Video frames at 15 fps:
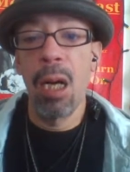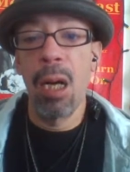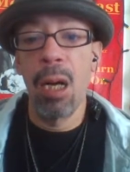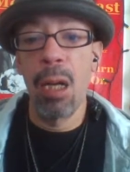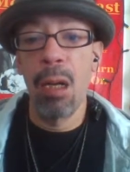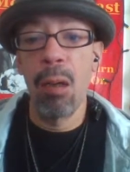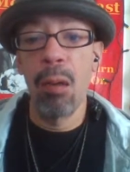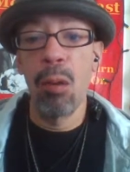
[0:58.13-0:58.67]

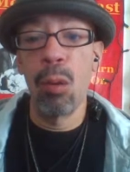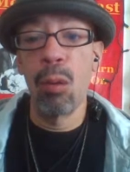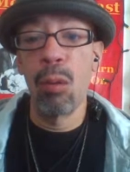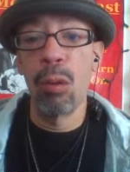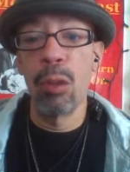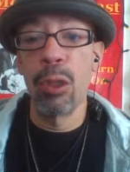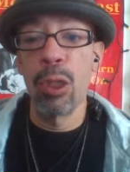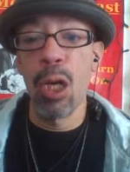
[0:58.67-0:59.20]
Uh,
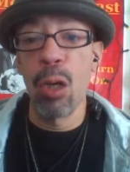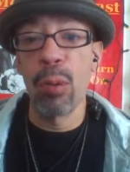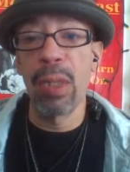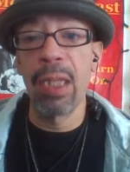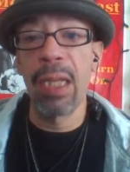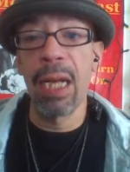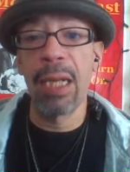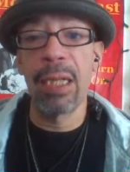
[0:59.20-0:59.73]

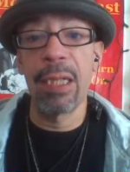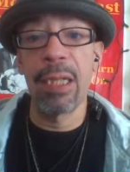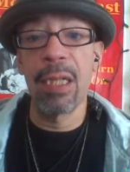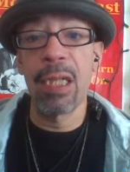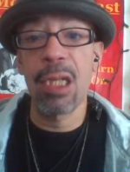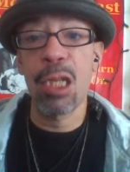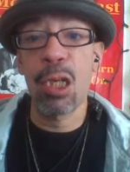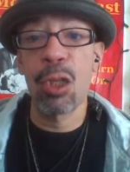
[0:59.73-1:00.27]
knowing that it
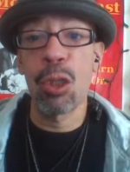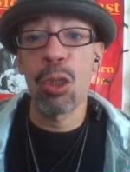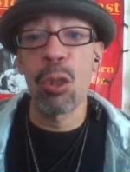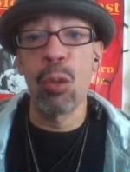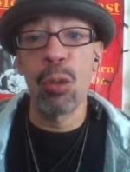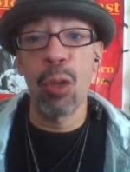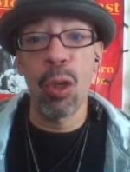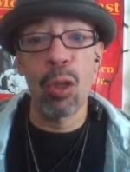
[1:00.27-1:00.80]
is
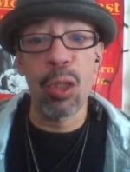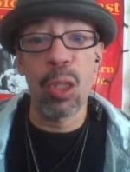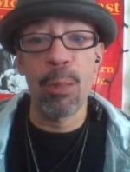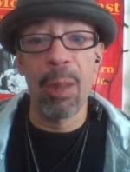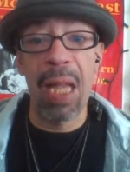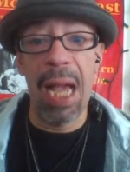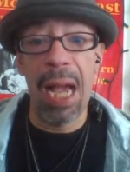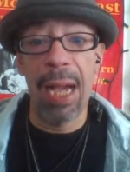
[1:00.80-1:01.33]
two
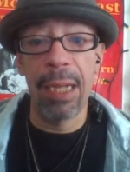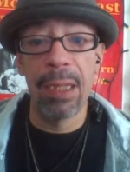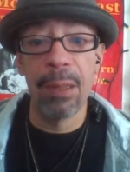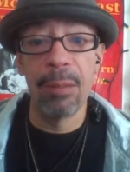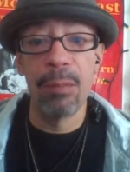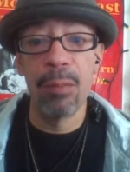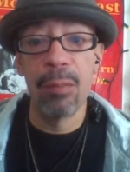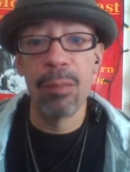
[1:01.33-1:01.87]
thirds black,
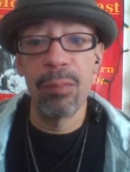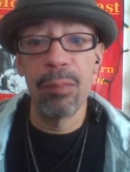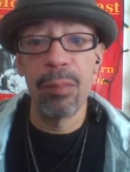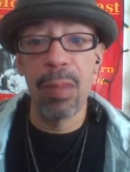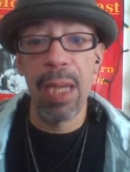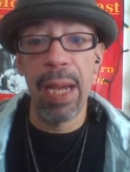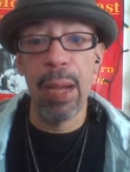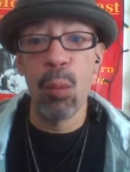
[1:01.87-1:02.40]

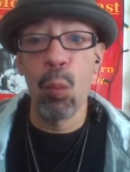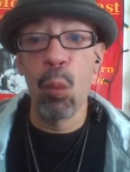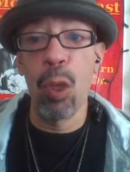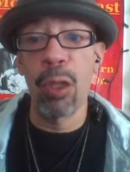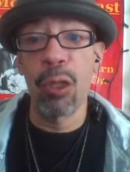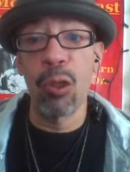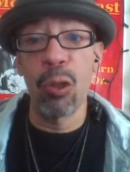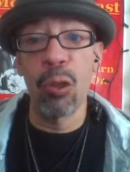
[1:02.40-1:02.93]
and
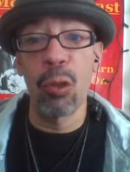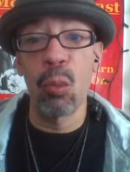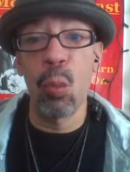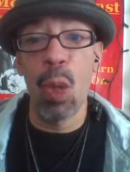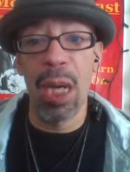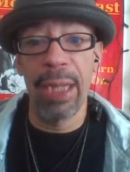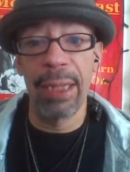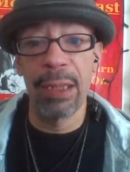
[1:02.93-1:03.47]
one-third
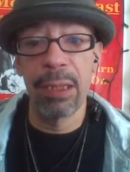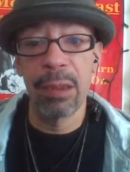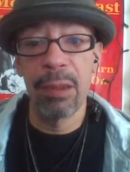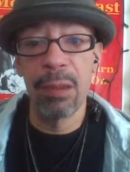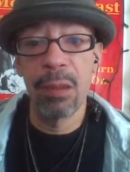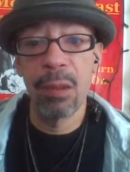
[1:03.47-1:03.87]
white,